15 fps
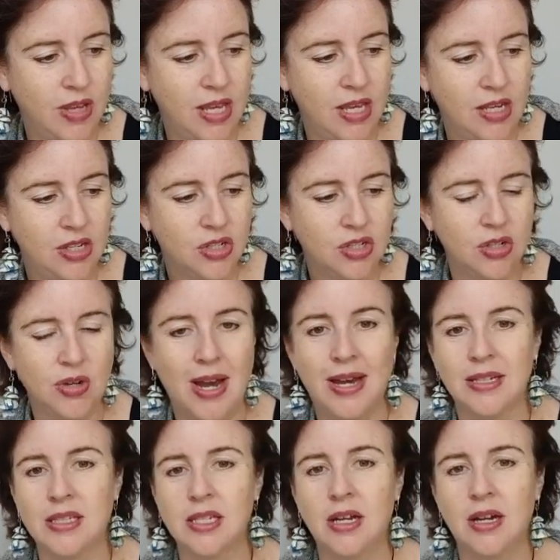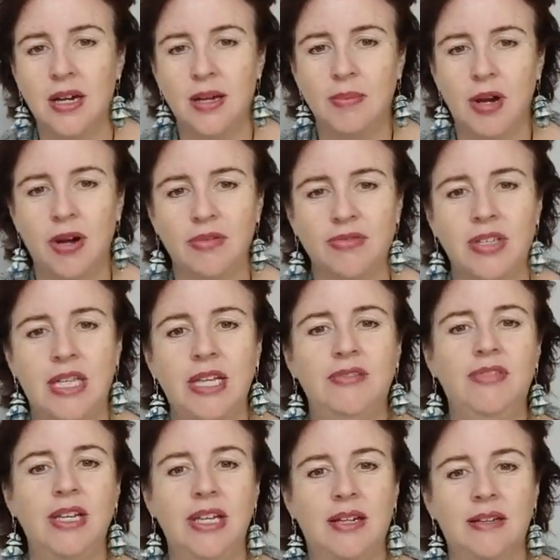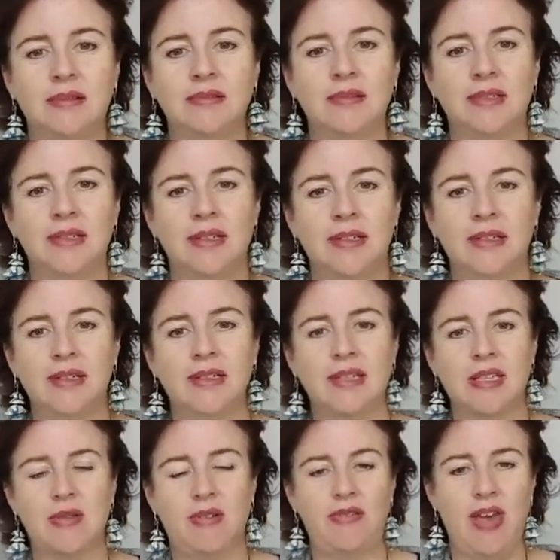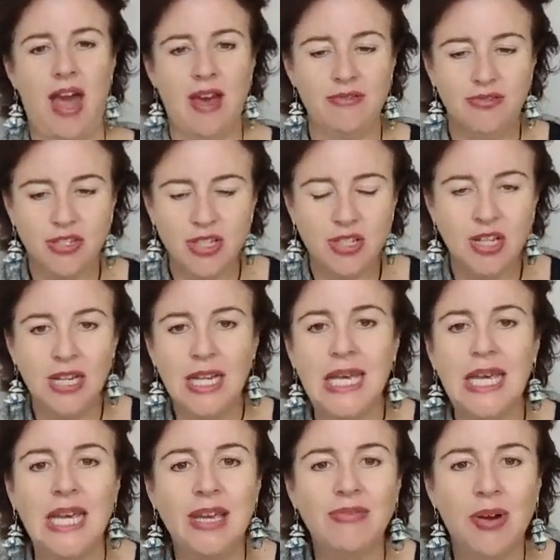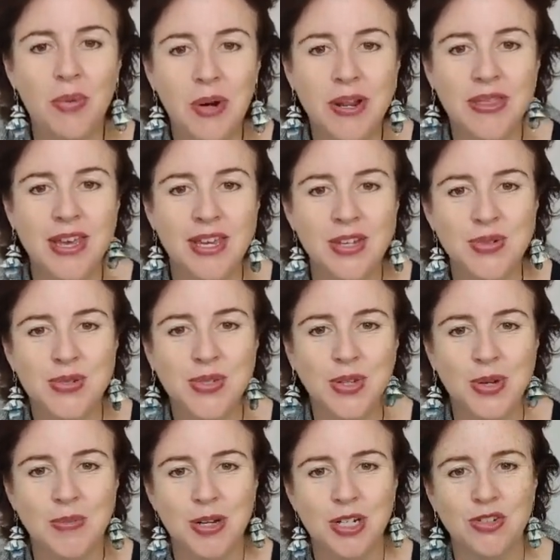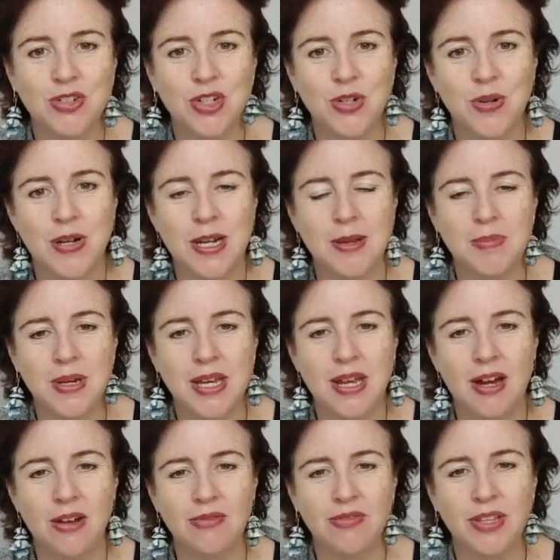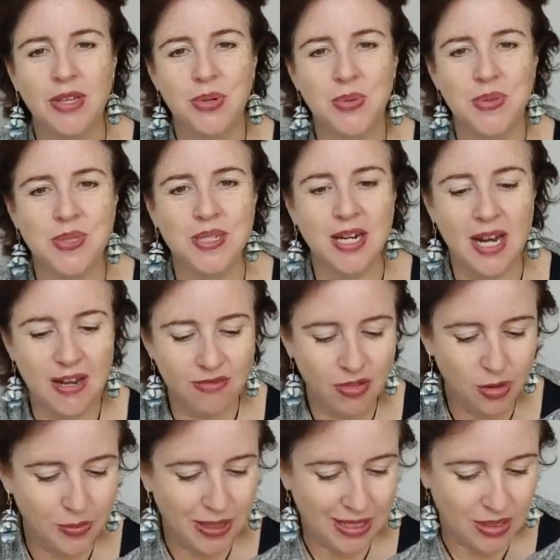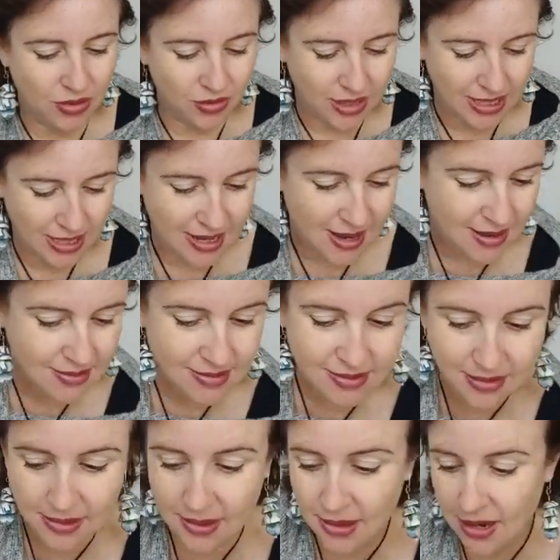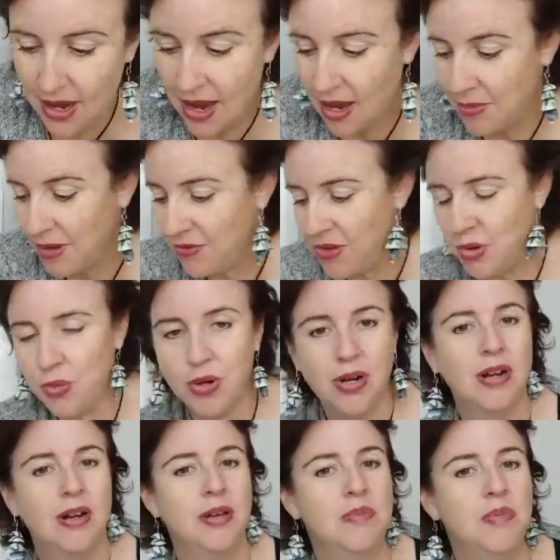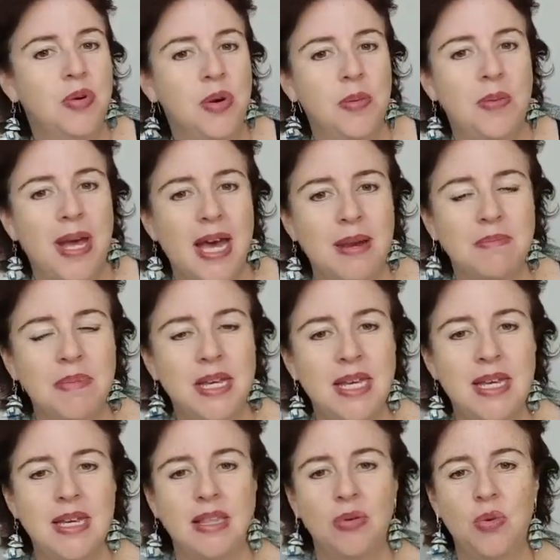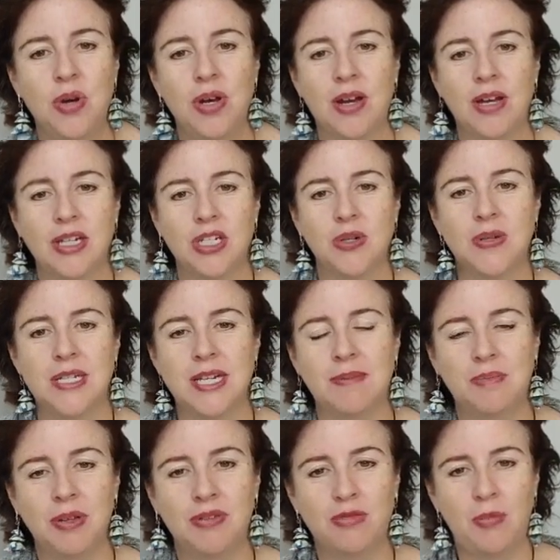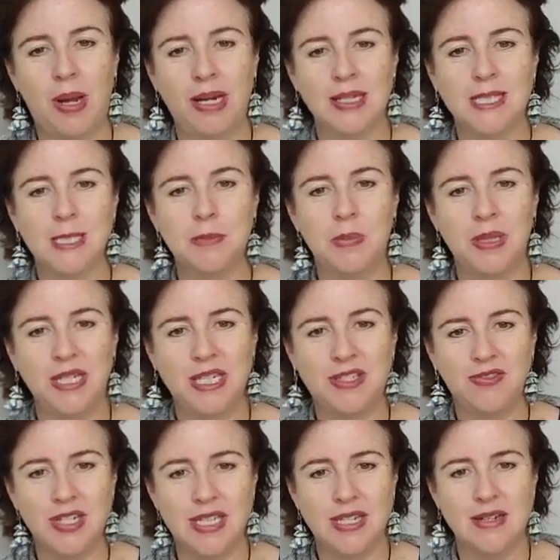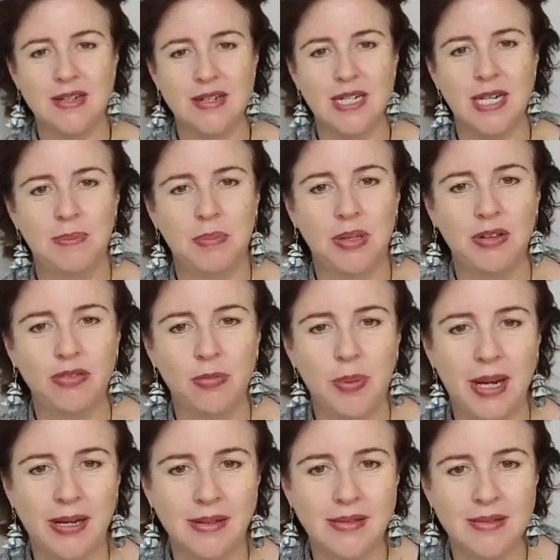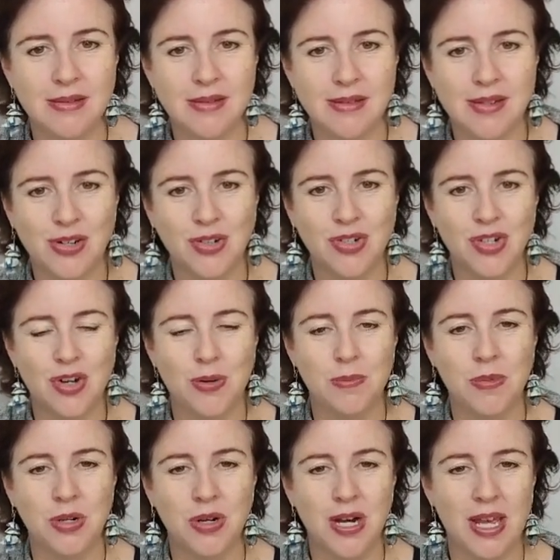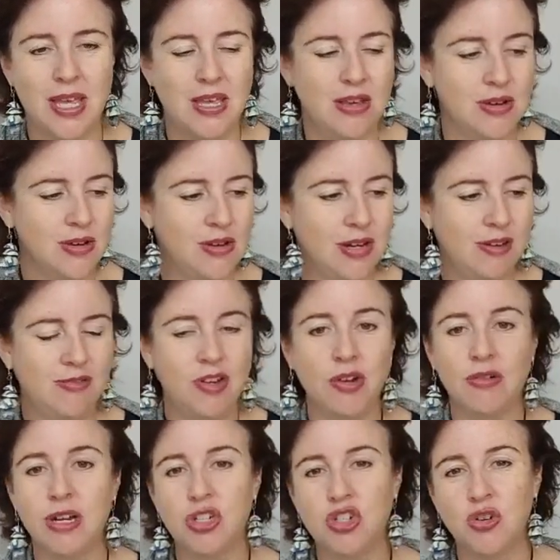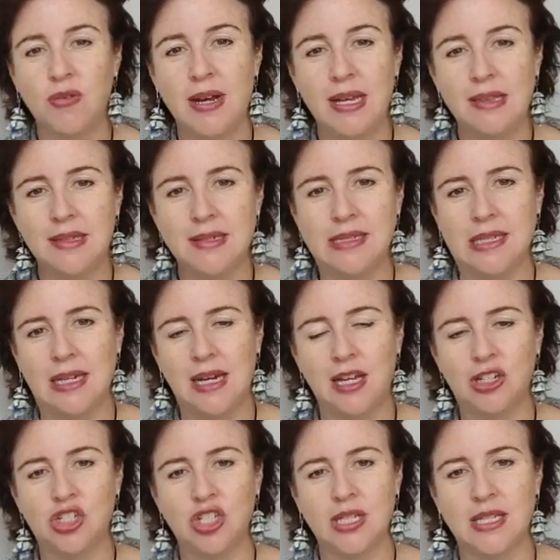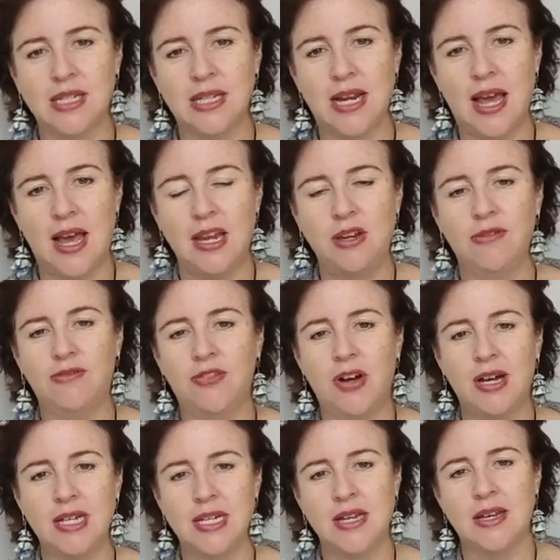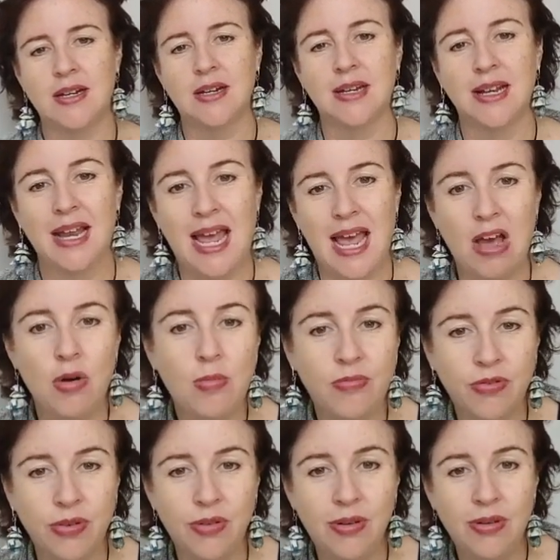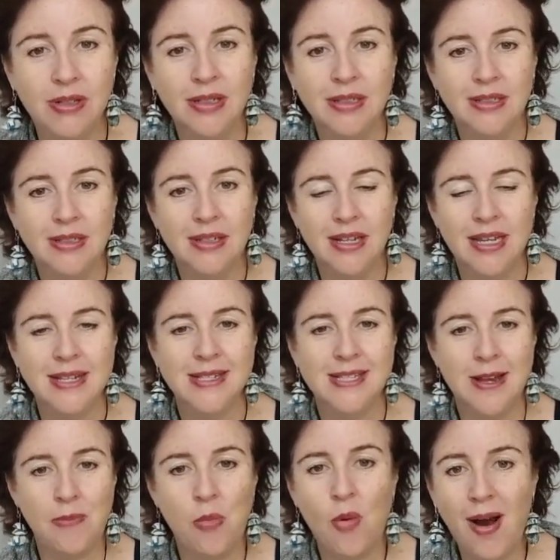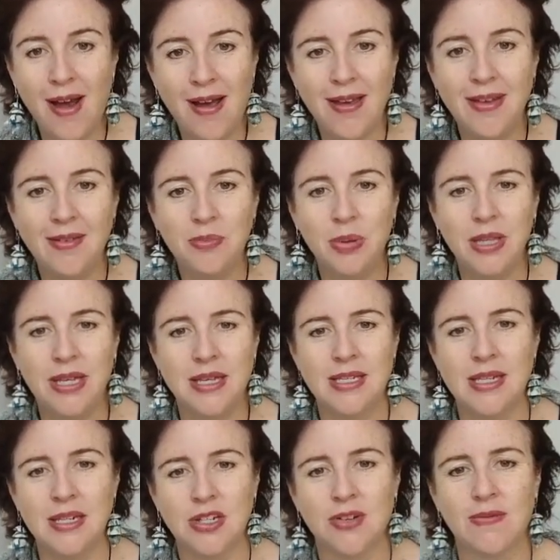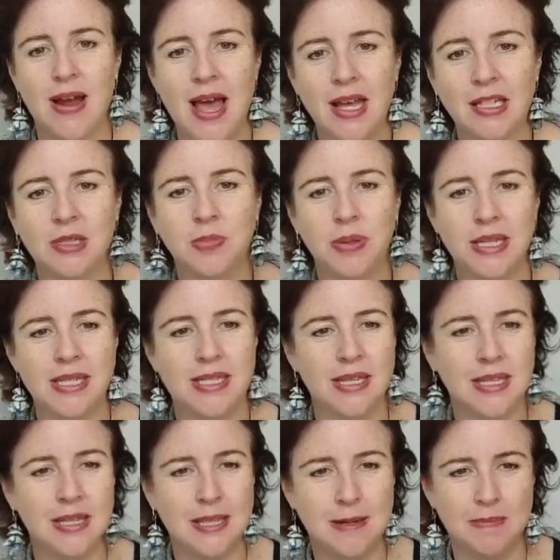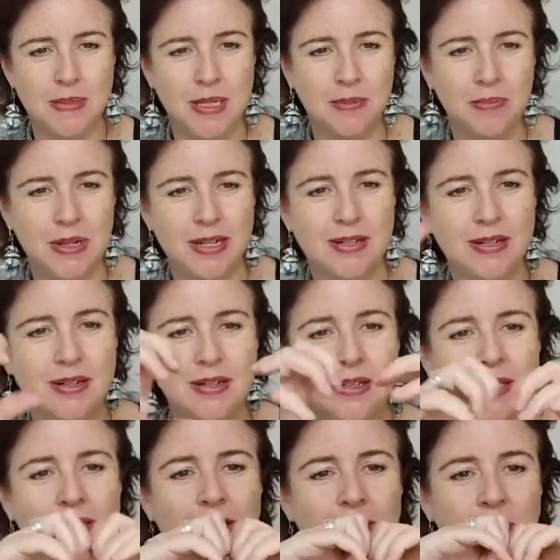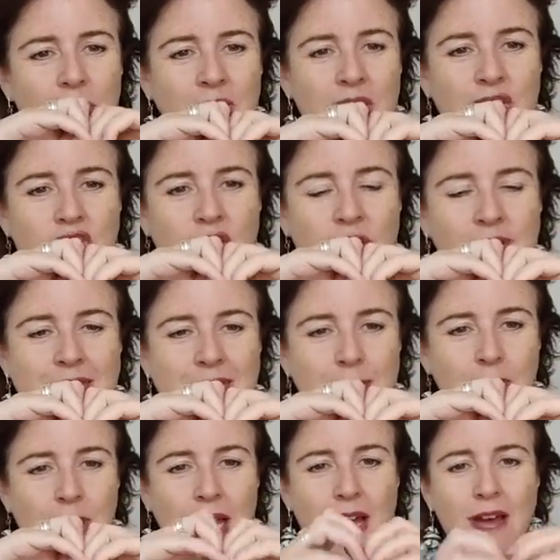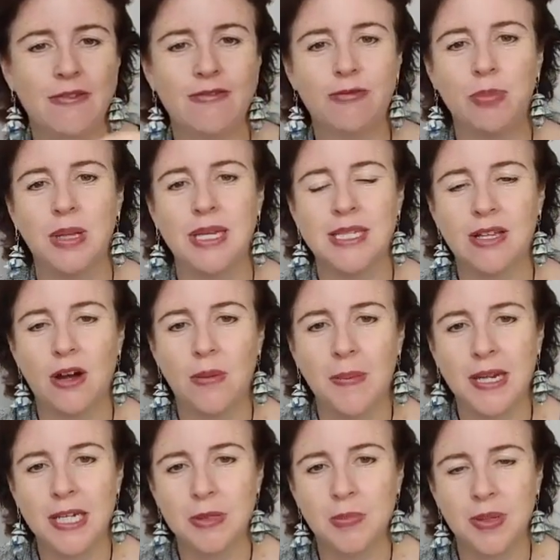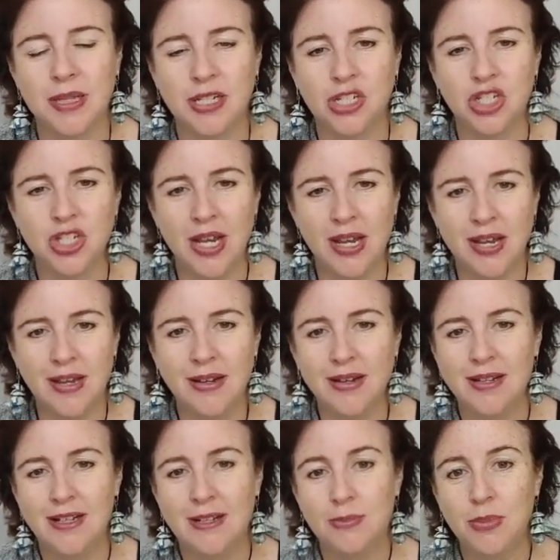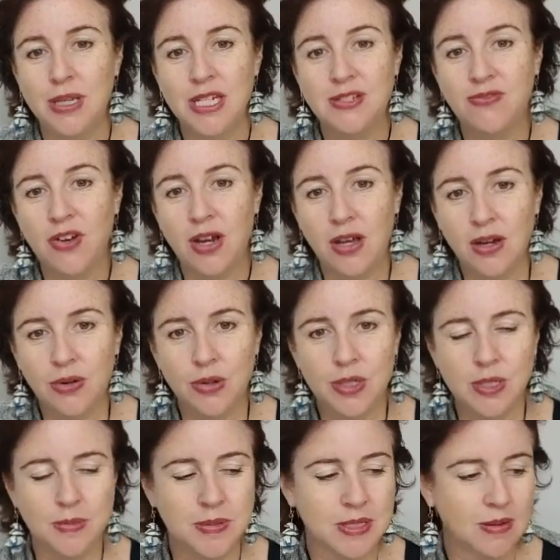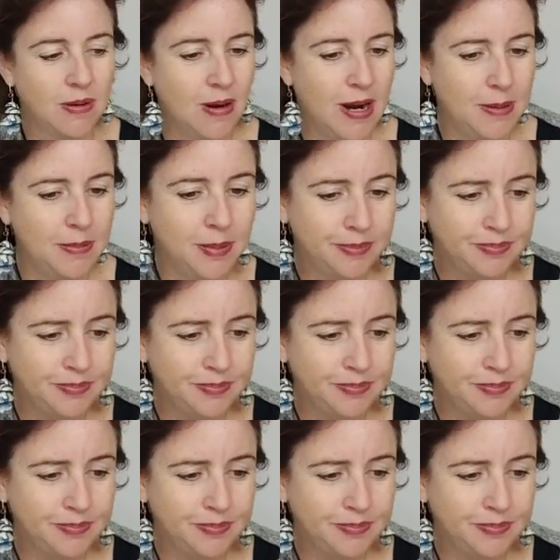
into our time of giving. So if you have to leave, I want to thank you so much for joining me. Hopefully you'll stay for a bit longer yet. Um, if you want to learn more about me and the work I do at Temple of Balance, please visit templeofbalance.com.au. And if you're enjoying this connection today and you're finding it helpful in some way, please interact. Please hit the thumbs up button. Please show us some love. Please comment. Please share. Please follow or subscribe